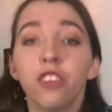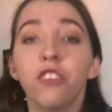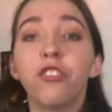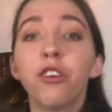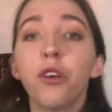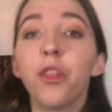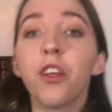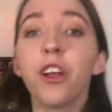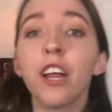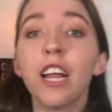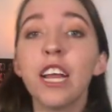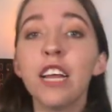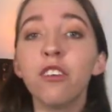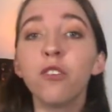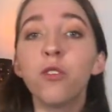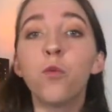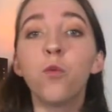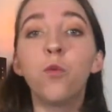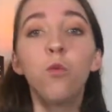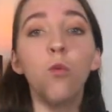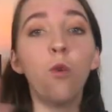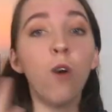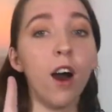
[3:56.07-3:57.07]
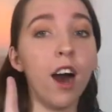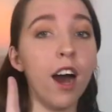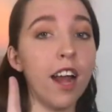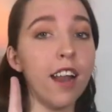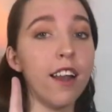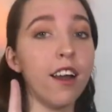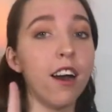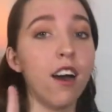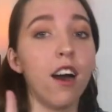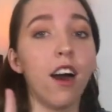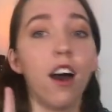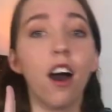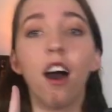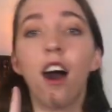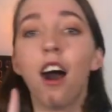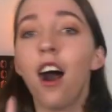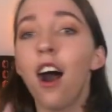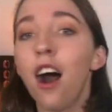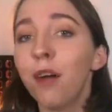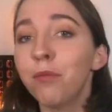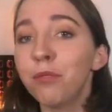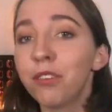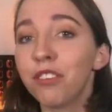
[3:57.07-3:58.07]
So there is one
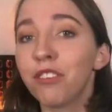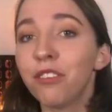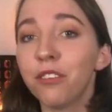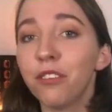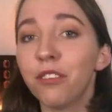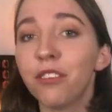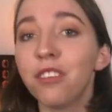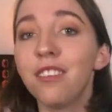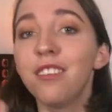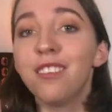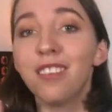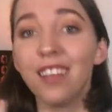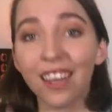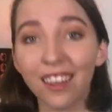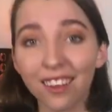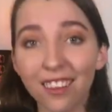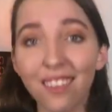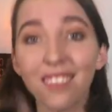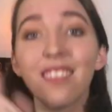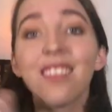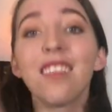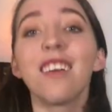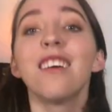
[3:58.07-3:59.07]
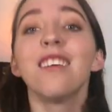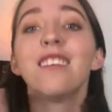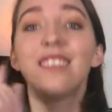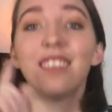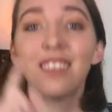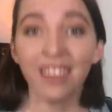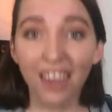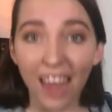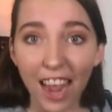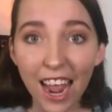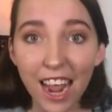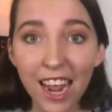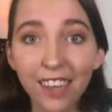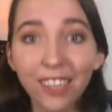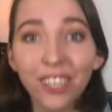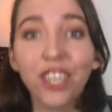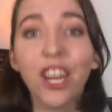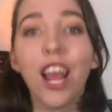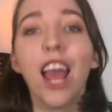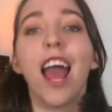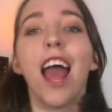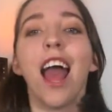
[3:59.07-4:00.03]
optional 6th stage,